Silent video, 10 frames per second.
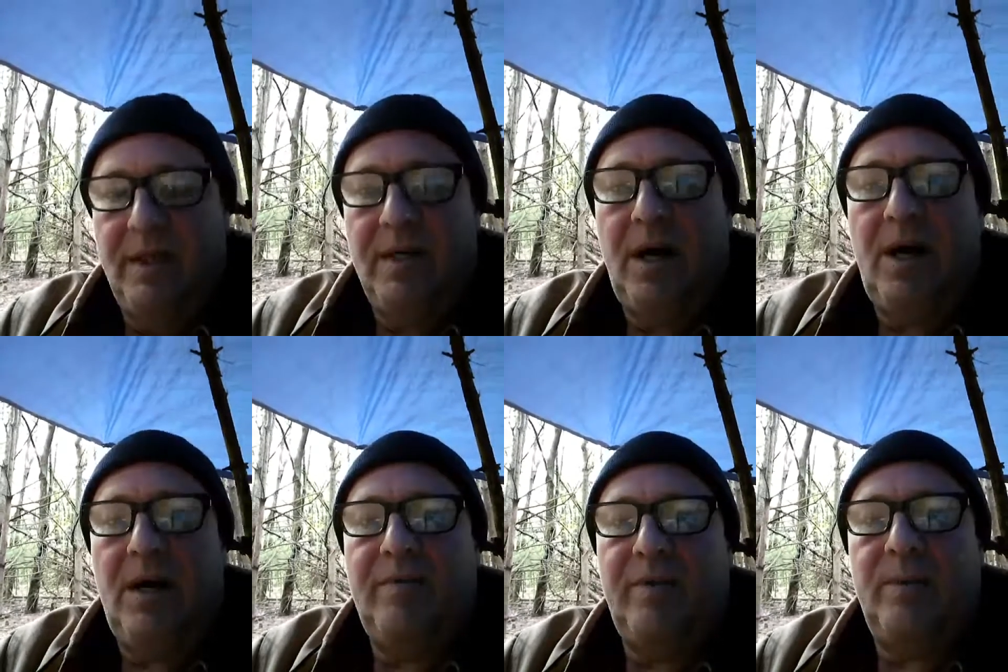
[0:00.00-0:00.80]

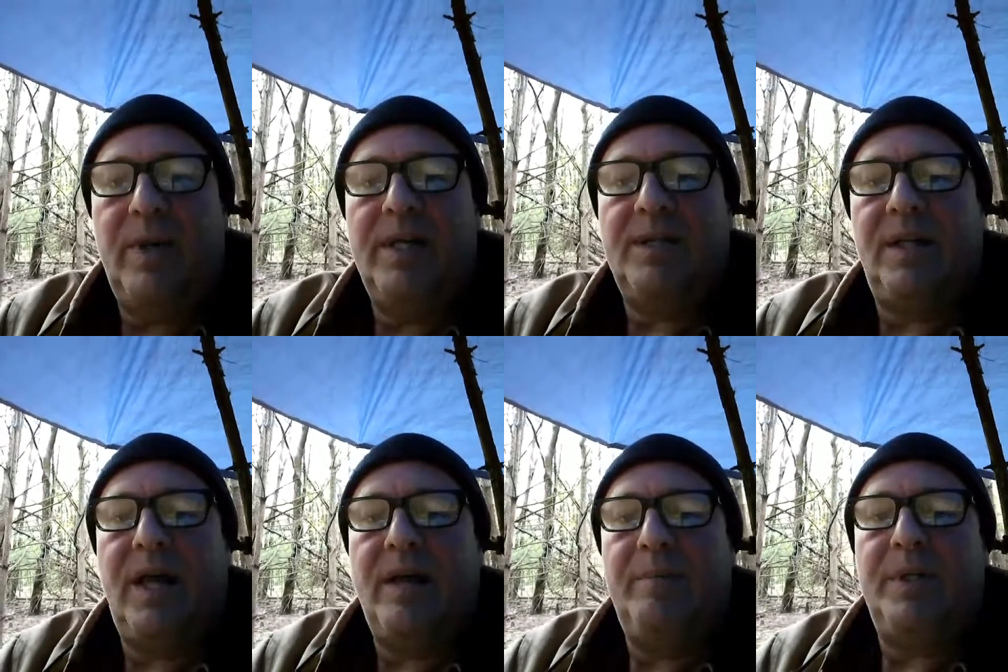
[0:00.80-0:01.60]
If it rains a
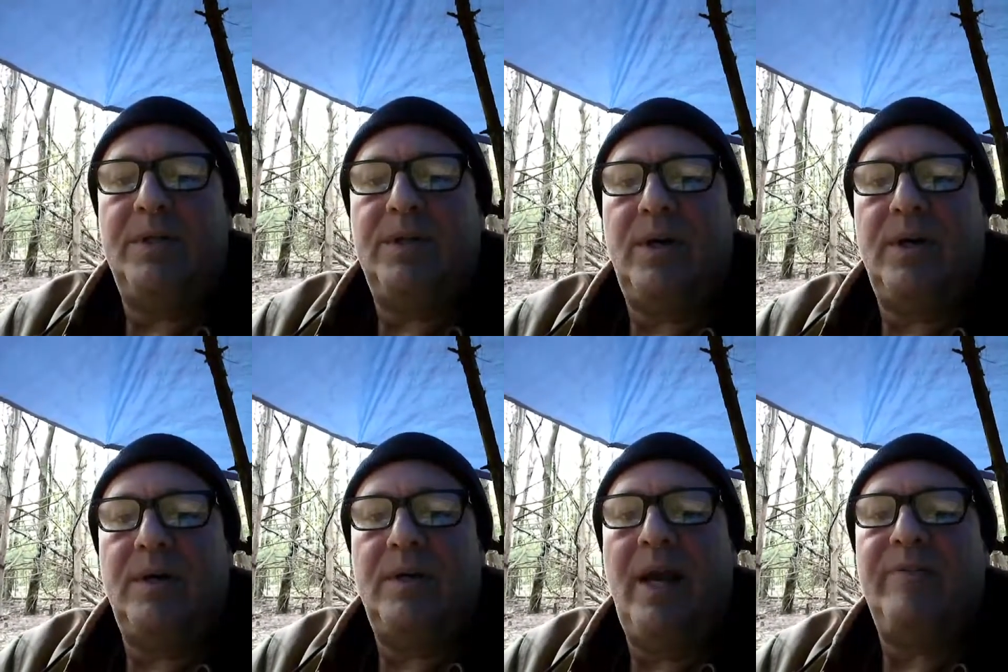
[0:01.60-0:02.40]
lot, but
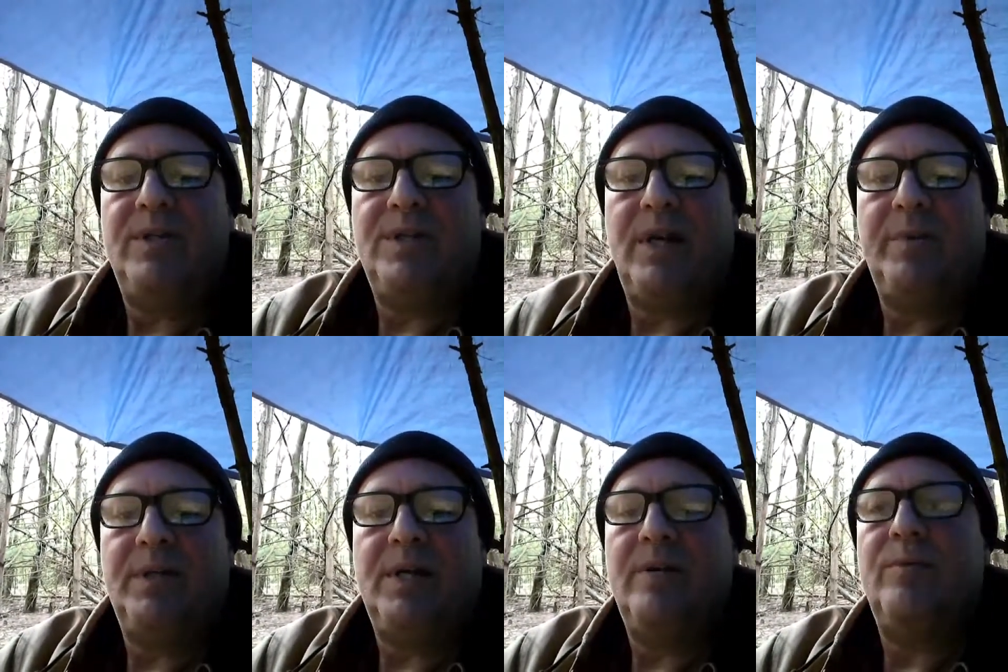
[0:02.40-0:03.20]
you have to set up your
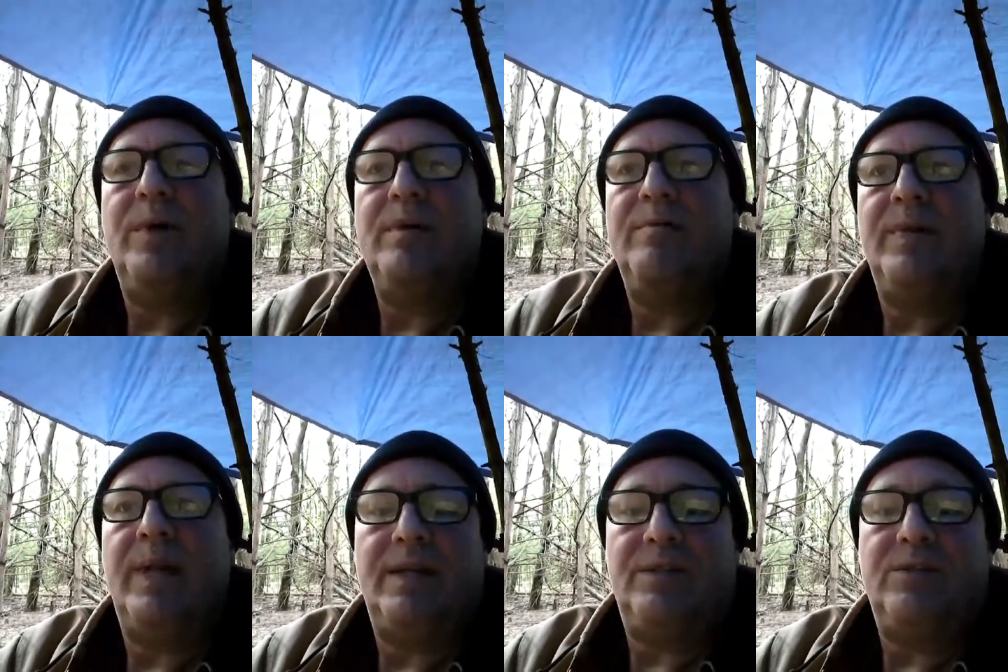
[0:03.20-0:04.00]
tent right for
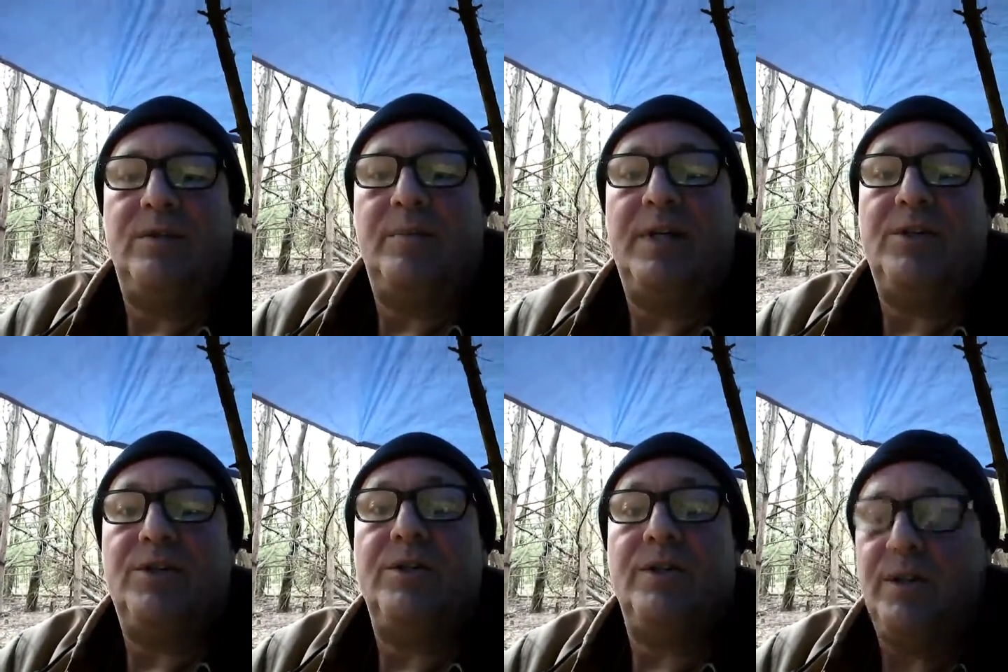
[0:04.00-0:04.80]
that so it makes
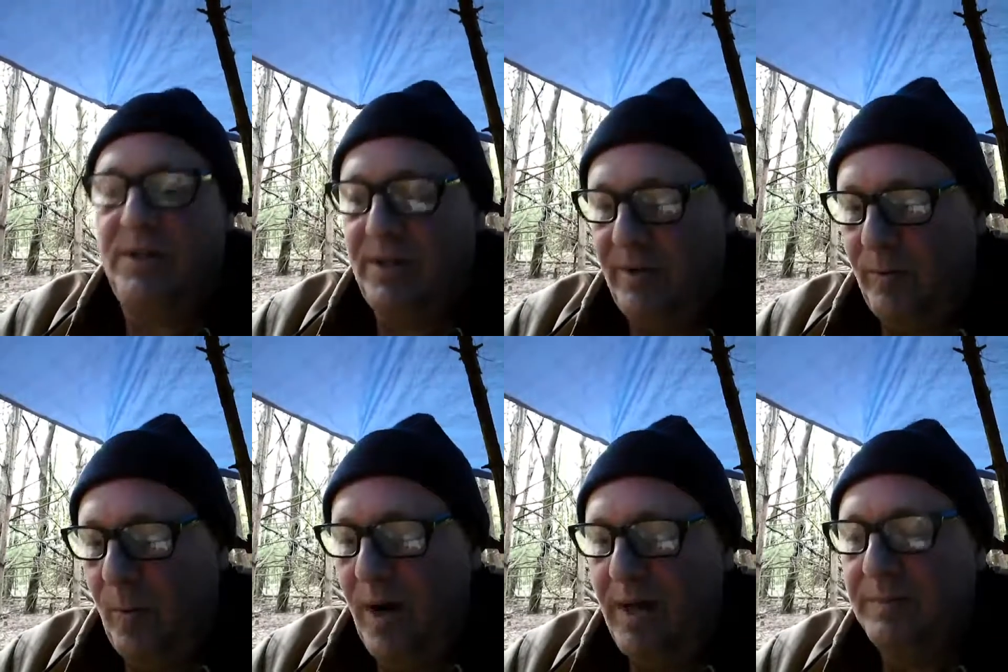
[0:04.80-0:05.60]
sure it doesn't get
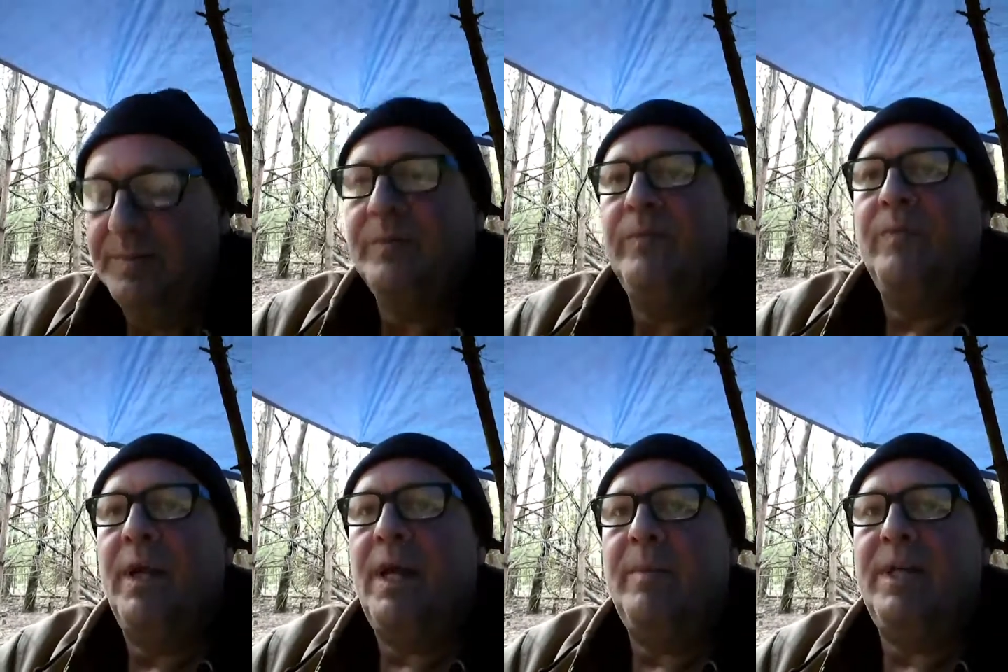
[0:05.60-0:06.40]
wet.
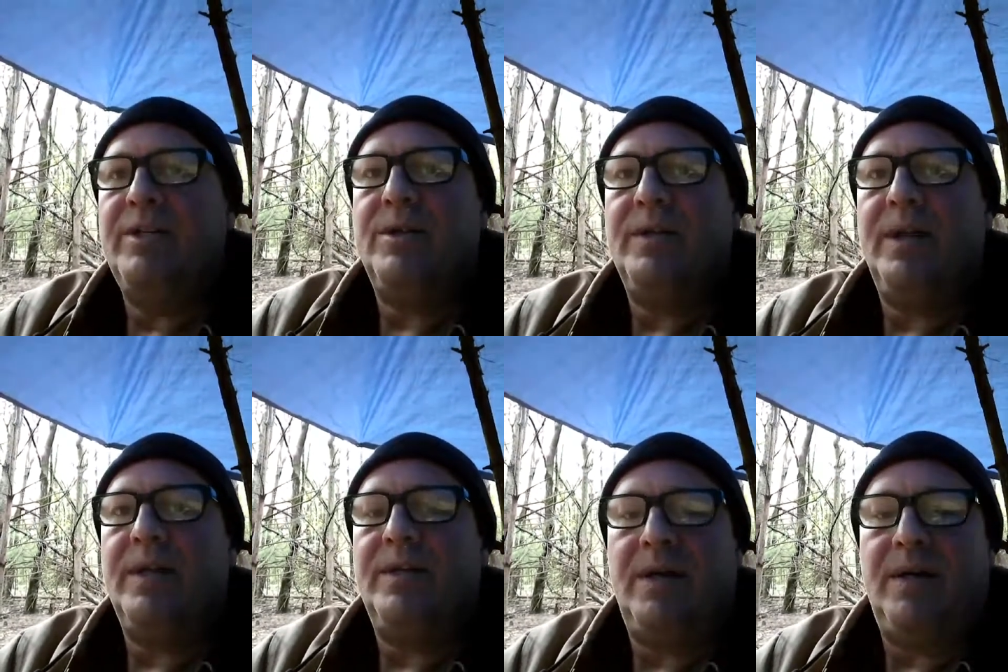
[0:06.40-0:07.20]
You got to make sure
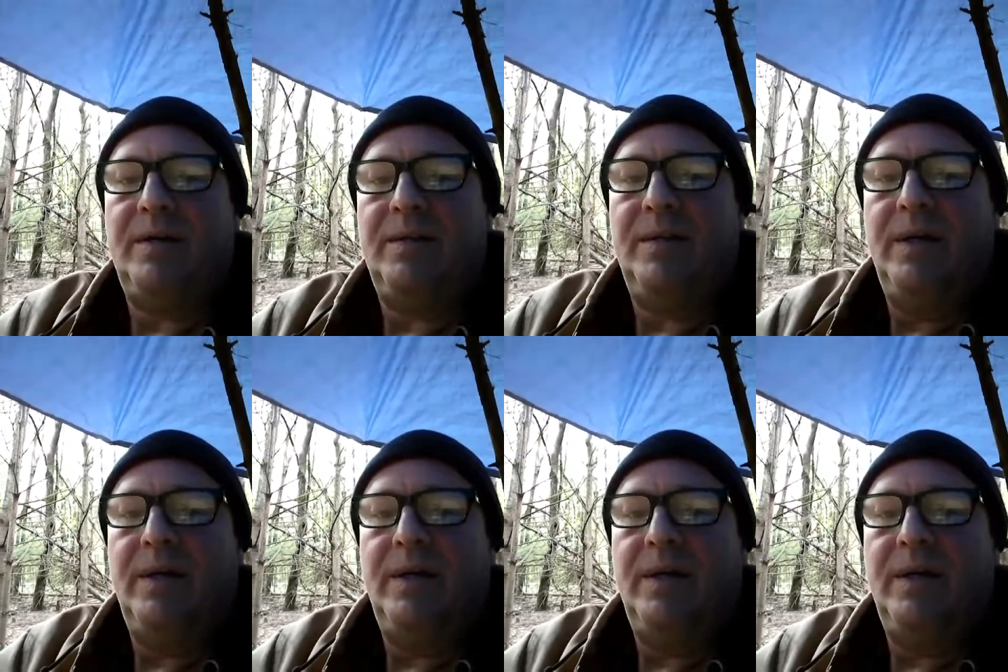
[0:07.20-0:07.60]
that